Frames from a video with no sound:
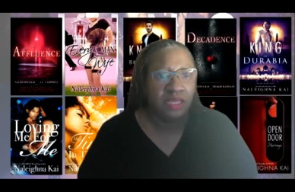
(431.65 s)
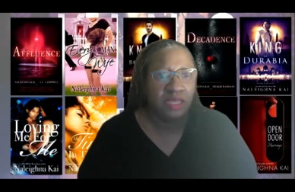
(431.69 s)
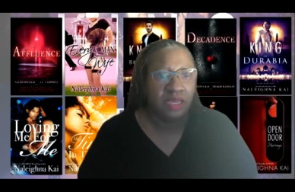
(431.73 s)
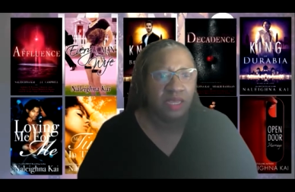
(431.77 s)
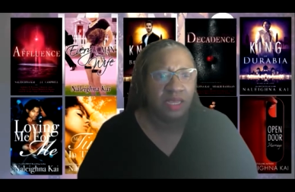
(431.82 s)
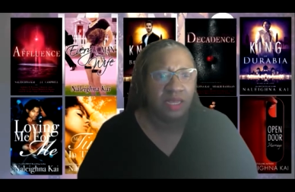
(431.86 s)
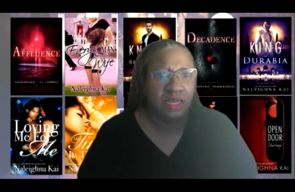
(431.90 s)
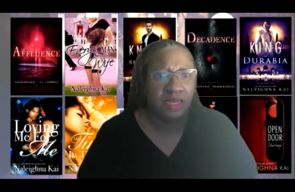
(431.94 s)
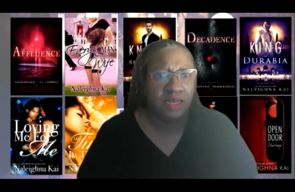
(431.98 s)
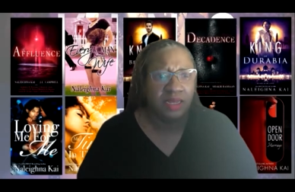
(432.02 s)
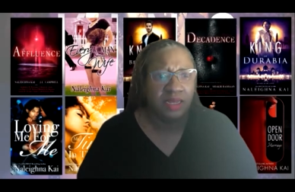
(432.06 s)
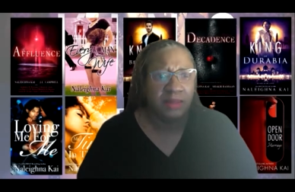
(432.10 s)

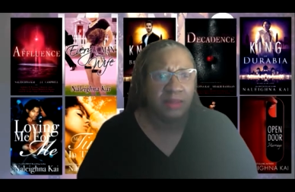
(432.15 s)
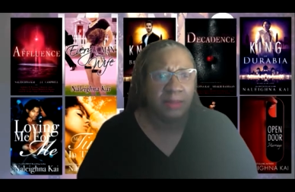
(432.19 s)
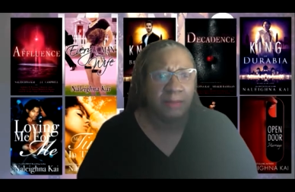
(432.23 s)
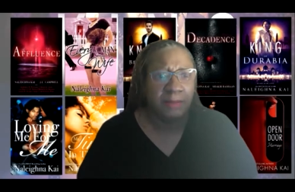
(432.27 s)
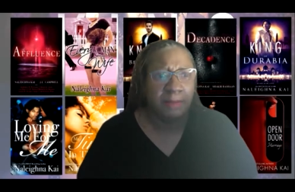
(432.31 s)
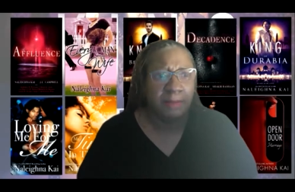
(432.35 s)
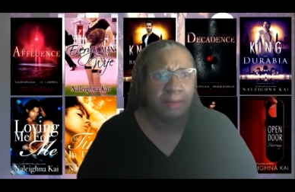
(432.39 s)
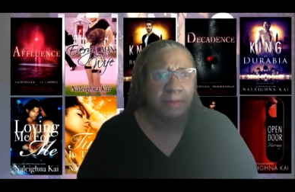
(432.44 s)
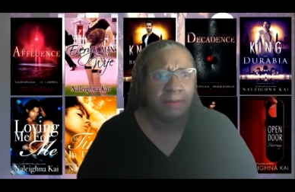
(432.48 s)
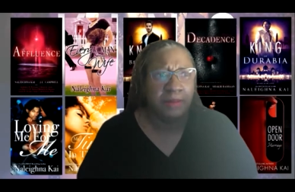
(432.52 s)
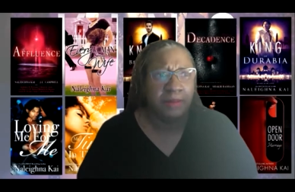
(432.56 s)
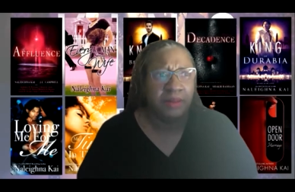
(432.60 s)

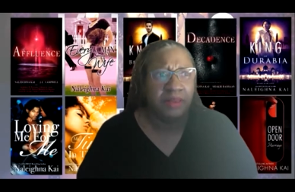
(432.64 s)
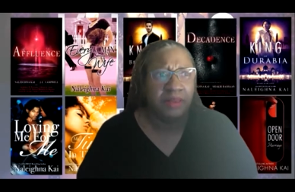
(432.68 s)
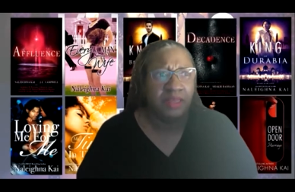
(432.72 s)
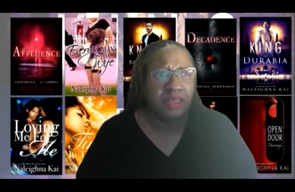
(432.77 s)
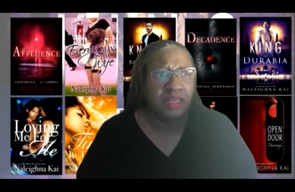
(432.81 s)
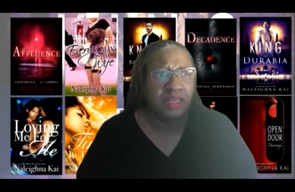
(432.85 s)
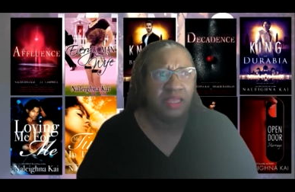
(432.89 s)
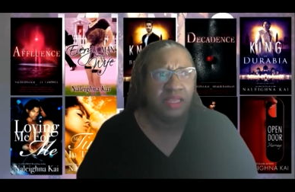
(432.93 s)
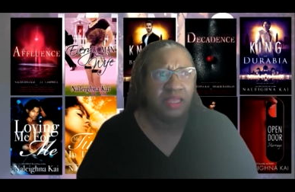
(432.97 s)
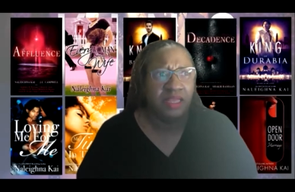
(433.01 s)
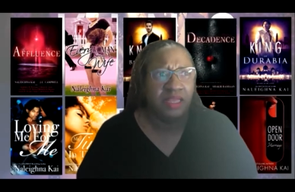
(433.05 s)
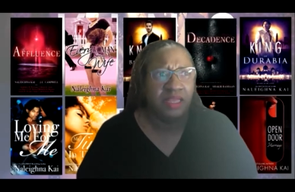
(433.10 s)
um,
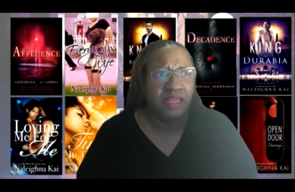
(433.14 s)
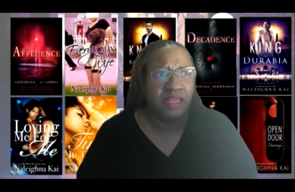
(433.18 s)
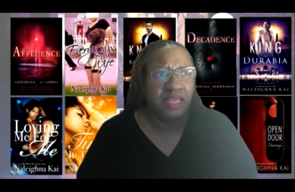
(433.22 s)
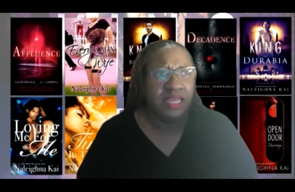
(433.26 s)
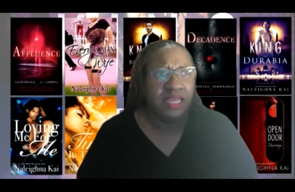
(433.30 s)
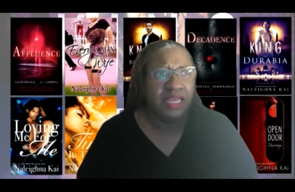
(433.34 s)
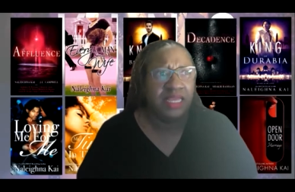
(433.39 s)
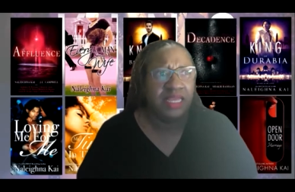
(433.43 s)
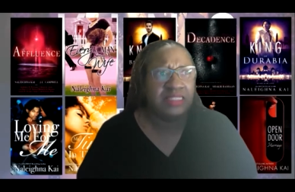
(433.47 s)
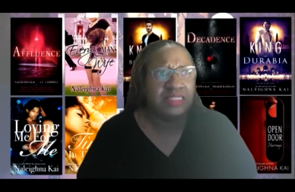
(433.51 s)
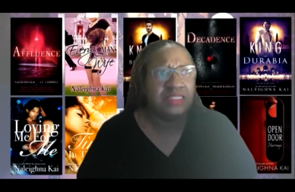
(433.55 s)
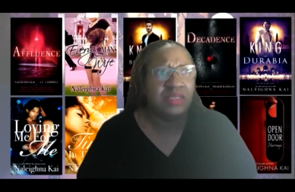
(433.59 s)

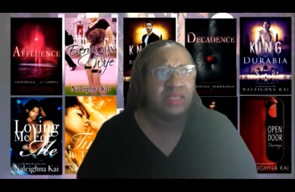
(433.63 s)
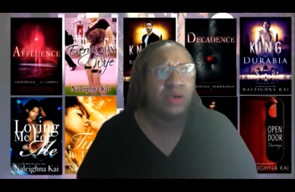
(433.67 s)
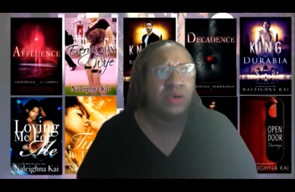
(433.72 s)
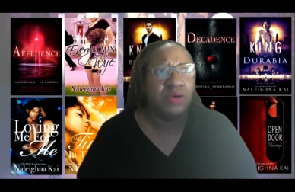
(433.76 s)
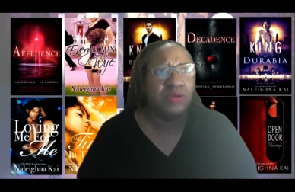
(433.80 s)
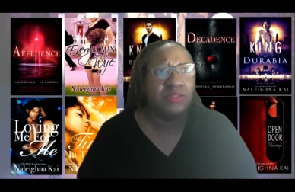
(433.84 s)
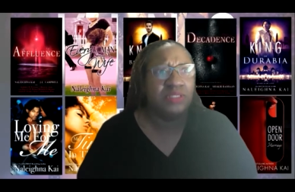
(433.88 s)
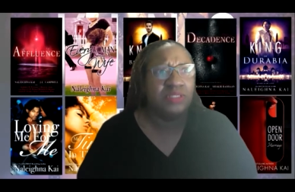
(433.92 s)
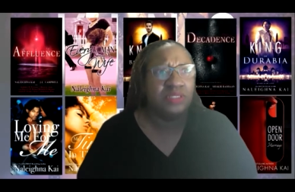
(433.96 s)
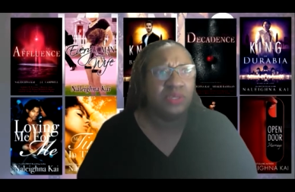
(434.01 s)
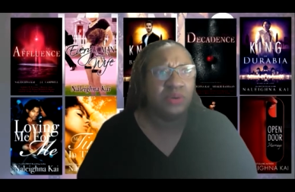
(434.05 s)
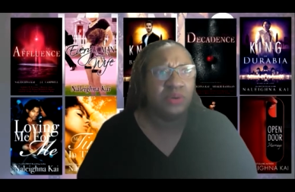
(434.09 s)
has
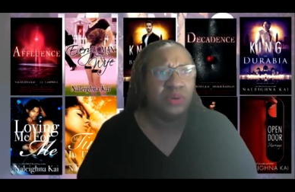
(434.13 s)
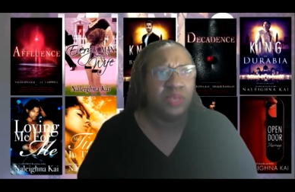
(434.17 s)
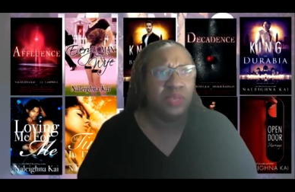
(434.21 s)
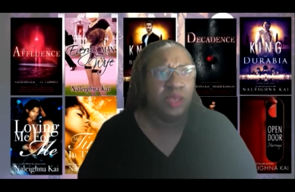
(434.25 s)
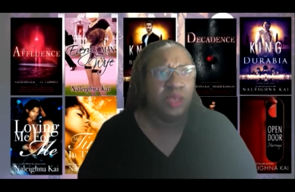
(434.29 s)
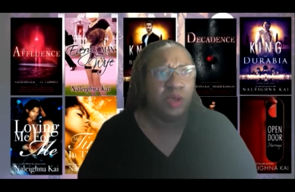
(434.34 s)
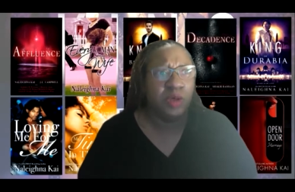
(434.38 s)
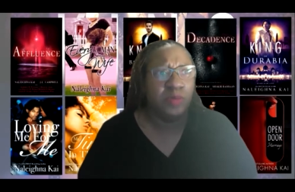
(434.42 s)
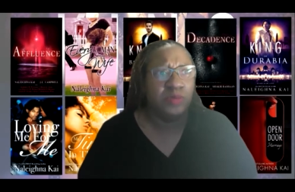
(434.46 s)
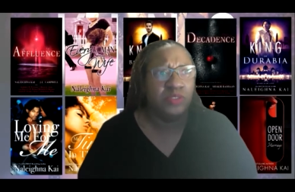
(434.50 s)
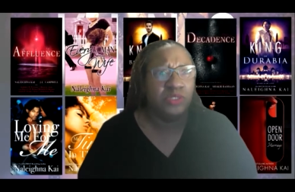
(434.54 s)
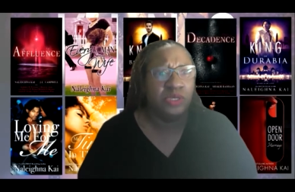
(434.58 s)
also
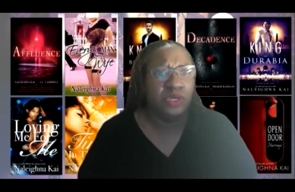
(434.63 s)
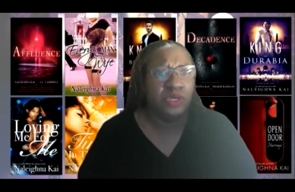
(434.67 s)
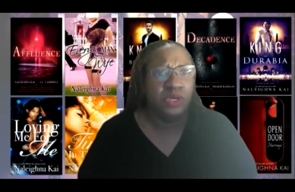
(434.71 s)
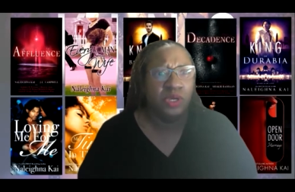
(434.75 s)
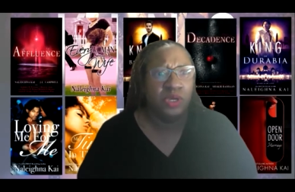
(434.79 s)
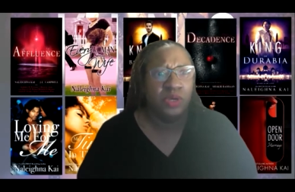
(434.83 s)
helped